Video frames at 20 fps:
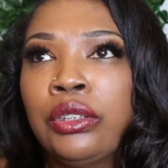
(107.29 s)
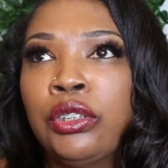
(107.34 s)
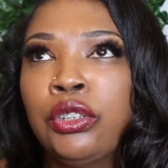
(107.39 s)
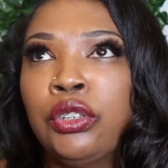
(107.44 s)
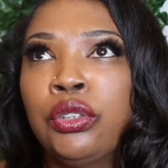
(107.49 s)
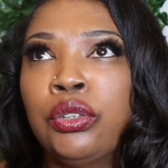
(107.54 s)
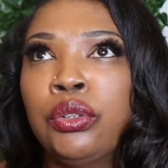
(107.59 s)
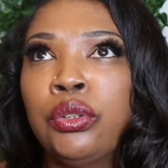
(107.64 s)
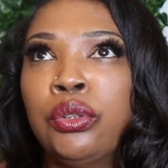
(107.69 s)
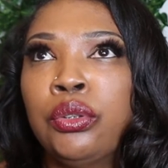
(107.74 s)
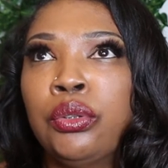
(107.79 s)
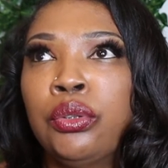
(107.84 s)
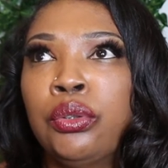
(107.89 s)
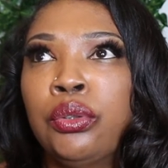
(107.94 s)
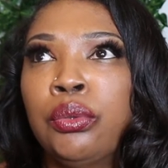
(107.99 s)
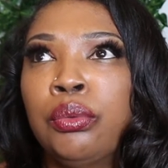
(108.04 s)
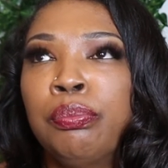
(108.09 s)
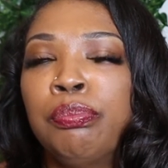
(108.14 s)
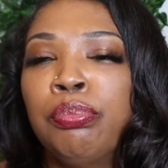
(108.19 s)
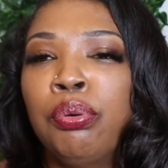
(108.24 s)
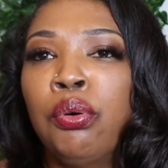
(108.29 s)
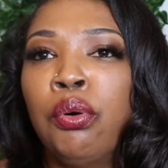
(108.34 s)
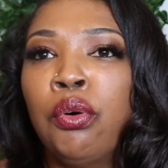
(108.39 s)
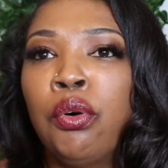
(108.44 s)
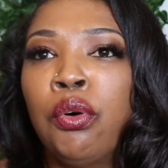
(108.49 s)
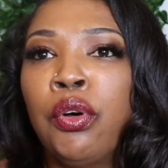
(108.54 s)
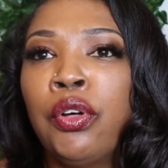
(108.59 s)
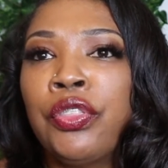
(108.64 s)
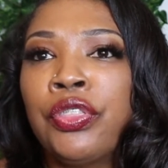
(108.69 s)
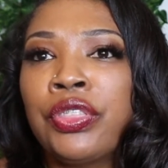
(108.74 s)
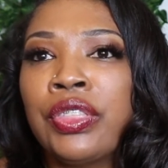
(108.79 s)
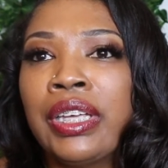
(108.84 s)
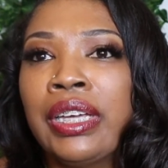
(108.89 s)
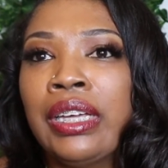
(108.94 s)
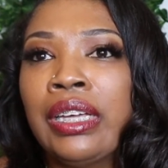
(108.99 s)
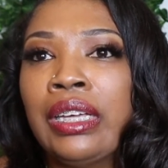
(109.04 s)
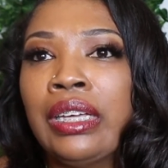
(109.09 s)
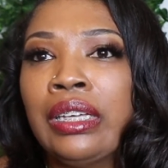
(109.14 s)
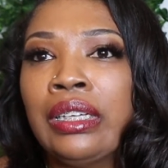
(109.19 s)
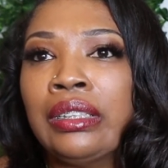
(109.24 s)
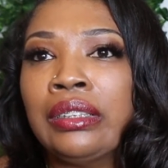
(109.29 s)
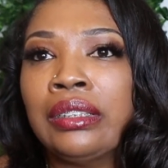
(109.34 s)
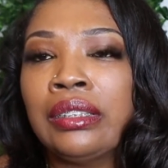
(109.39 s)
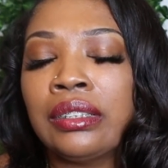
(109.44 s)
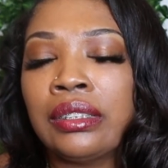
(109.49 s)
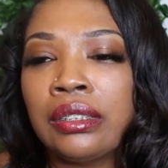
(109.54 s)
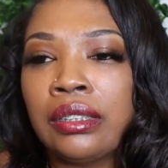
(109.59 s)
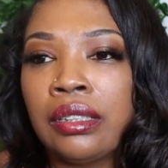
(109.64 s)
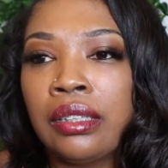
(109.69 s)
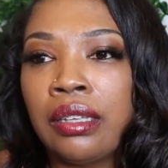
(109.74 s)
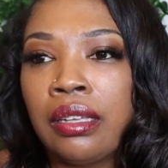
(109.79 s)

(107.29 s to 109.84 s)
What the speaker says: to pull things.